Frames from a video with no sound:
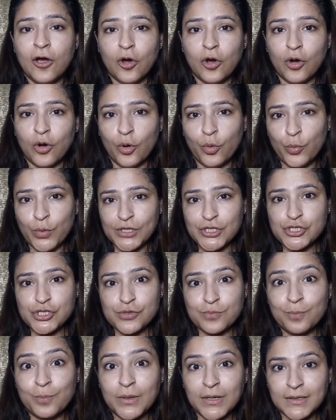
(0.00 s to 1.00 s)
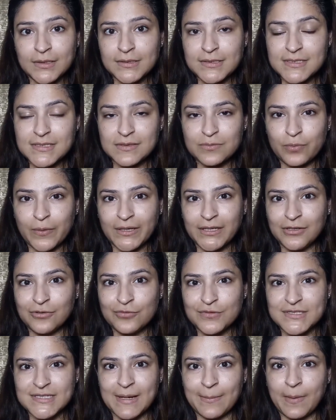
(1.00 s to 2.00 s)
which burns when
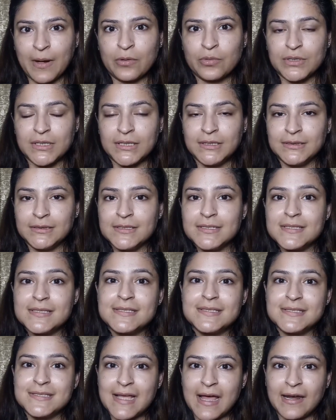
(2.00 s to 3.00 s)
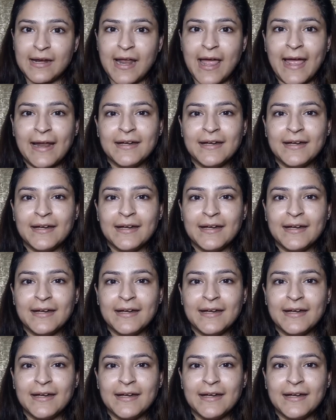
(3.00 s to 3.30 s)
you step out in the sun,